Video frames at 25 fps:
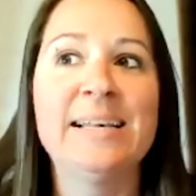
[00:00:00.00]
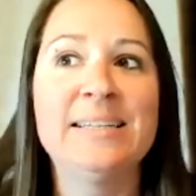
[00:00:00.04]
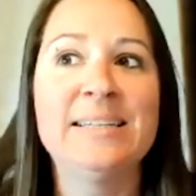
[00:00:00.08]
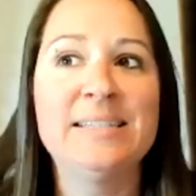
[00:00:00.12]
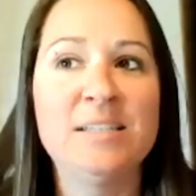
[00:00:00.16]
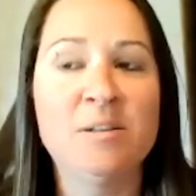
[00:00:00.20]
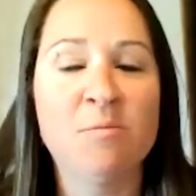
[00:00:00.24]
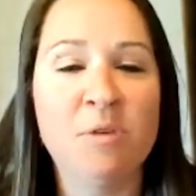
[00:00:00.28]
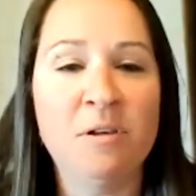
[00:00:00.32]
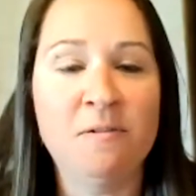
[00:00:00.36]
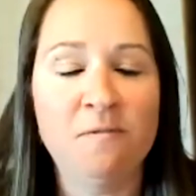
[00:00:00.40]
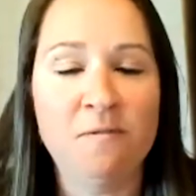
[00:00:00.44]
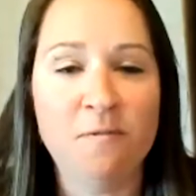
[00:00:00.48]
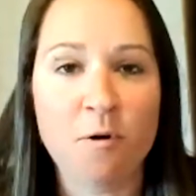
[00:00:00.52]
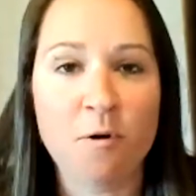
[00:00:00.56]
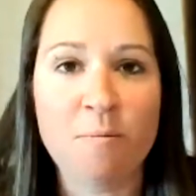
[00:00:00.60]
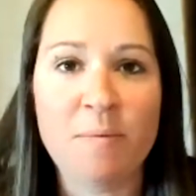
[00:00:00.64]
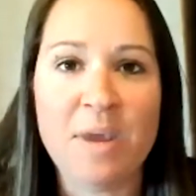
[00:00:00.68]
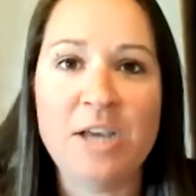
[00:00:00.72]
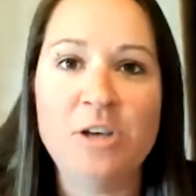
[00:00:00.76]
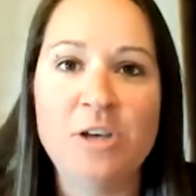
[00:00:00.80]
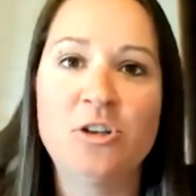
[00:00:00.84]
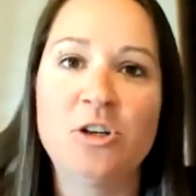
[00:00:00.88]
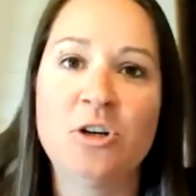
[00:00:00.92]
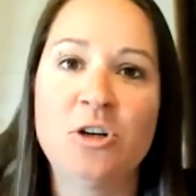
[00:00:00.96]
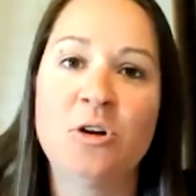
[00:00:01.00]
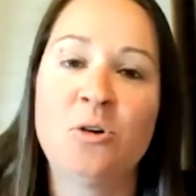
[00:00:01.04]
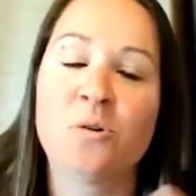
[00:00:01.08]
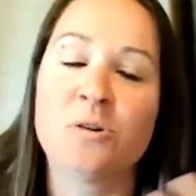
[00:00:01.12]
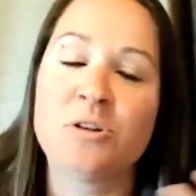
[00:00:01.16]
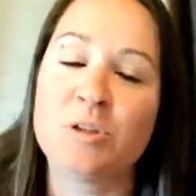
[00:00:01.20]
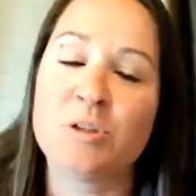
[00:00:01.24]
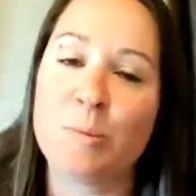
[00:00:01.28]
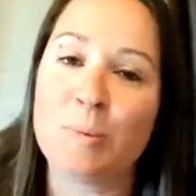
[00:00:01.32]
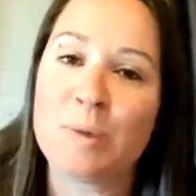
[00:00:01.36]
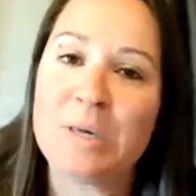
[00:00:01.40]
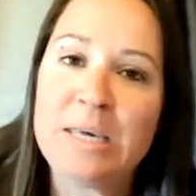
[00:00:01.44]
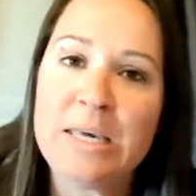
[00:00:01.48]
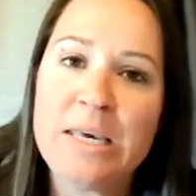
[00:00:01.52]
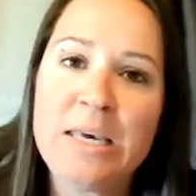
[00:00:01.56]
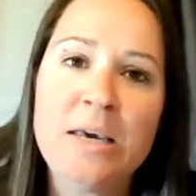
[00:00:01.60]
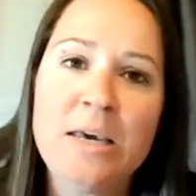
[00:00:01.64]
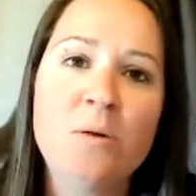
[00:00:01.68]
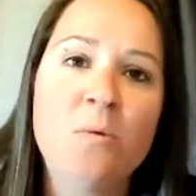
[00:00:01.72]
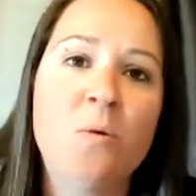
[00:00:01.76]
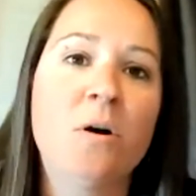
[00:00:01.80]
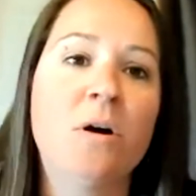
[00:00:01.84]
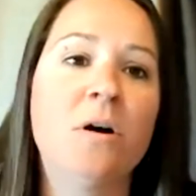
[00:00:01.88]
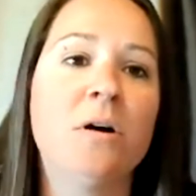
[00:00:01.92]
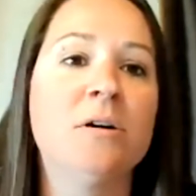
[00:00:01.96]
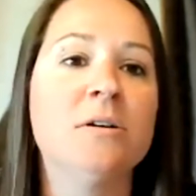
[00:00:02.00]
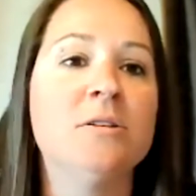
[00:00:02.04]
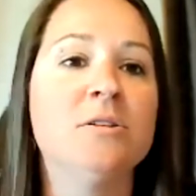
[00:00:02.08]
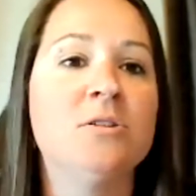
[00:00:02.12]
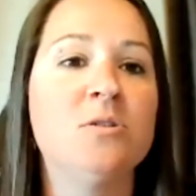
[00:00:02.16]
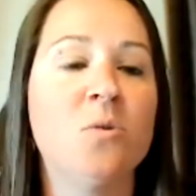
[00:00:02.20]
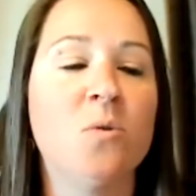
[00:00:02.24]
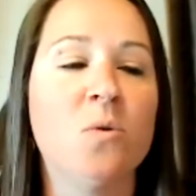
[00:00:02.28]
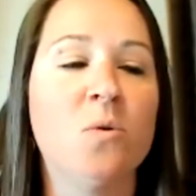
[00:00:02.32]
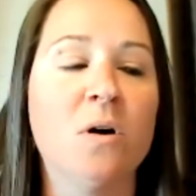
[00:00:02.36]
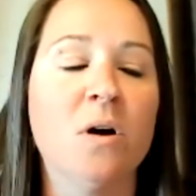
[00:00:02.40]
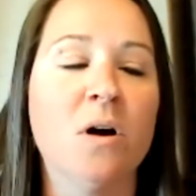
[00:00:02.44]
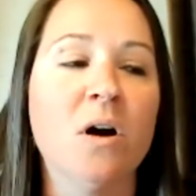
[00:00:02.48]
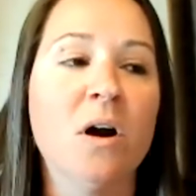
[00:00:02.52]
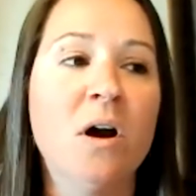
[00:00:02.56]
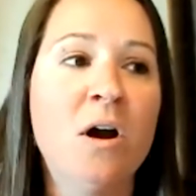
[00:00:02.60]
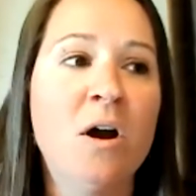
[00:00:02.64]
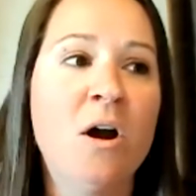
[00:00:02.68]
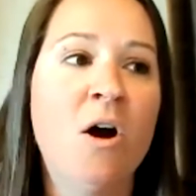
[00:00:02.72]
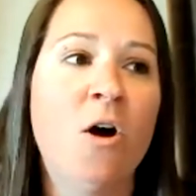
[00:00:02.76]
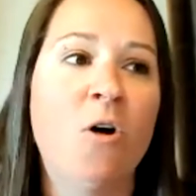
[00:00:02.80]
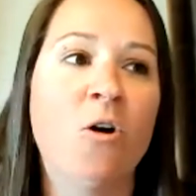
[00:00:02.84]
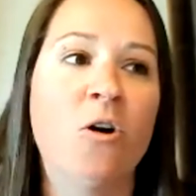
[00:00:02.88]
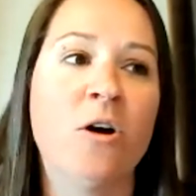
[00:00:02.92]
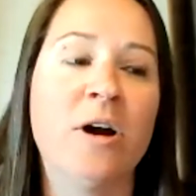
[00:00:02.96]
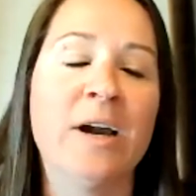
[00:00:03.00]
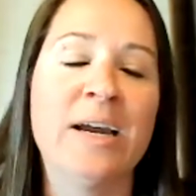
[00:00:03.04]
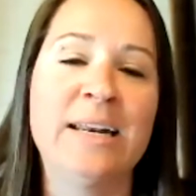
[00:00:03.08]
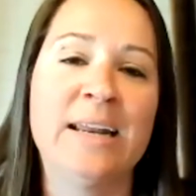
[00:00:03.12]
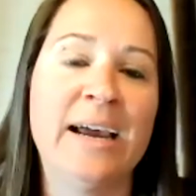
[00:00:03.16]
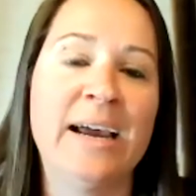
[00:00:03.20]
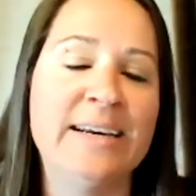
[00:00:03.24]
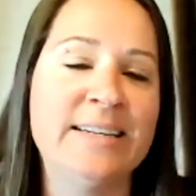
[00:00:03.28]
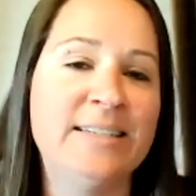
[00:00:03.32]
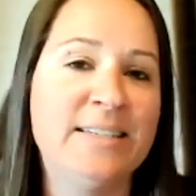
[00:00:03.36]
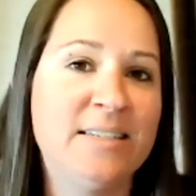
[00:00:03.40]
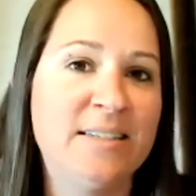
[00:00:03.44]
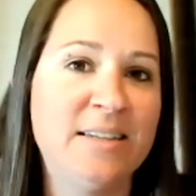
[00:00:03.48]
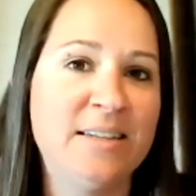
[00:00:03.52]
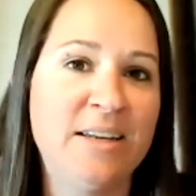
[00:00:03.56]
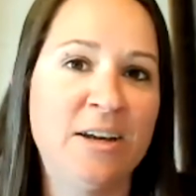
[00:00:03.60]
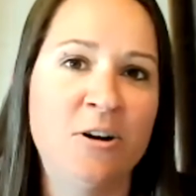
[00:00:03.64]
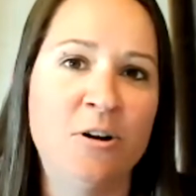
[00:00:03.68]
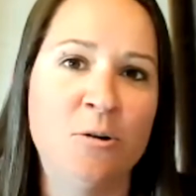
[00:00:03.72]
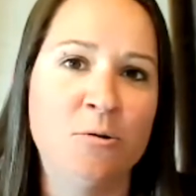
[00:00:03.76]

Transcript: some information or some keywords or a nice,